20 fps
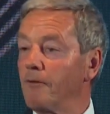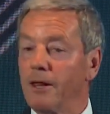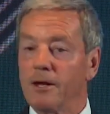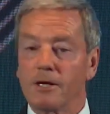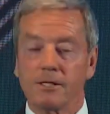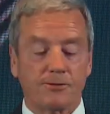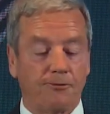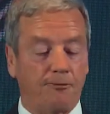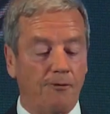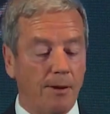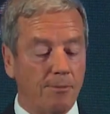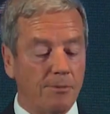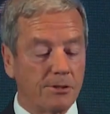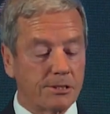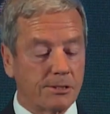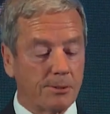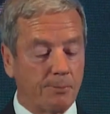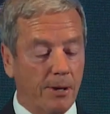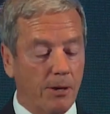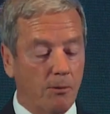it is
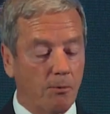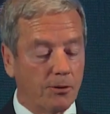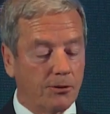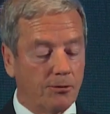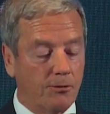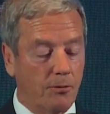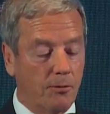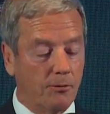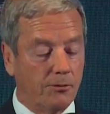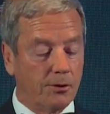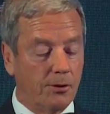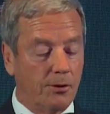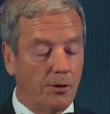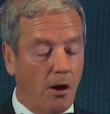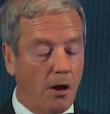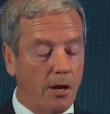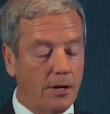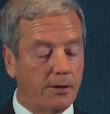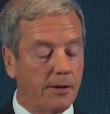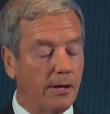fabulous to be with you
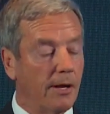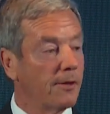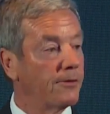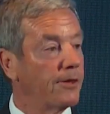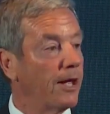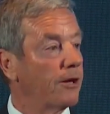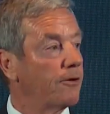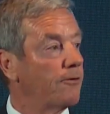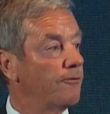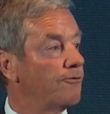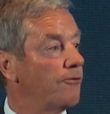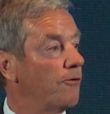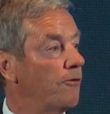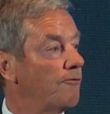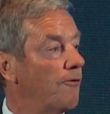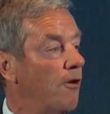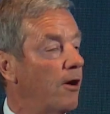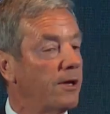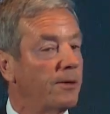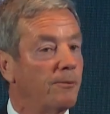tonight. Thank you for
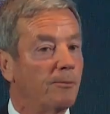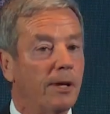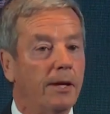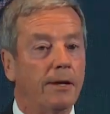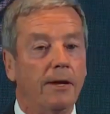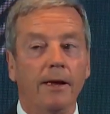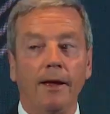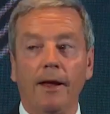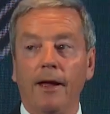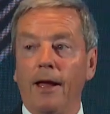inviting me.